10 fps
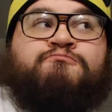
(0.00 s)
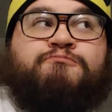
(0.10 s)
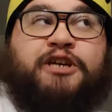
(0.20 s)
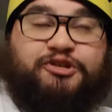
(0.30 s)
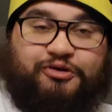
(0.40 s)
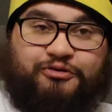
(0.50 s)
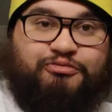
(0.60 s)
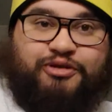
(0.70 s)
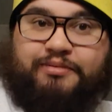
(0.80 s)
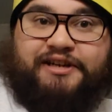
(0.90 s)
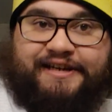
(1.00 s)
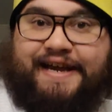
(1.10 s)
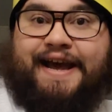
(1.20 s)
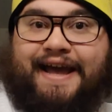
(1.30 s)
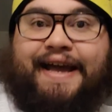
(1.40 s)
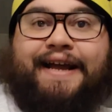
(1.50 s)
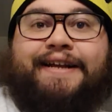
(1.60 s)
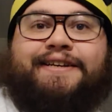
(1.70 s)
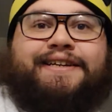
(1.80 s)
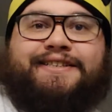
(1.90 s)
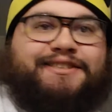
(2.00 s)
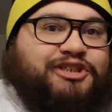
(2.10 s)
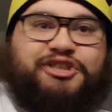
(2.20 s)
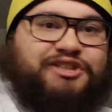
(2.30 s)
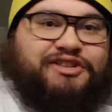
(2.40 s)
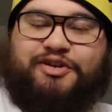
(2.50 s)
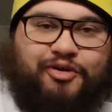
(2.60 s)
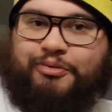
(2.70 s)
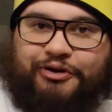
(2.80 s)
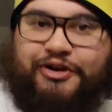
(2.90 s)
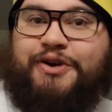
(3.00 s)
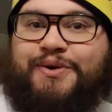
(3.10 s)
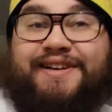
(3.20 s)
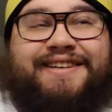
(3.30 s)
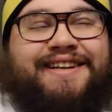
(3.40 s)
he's going to probably die. He's just a normal dude.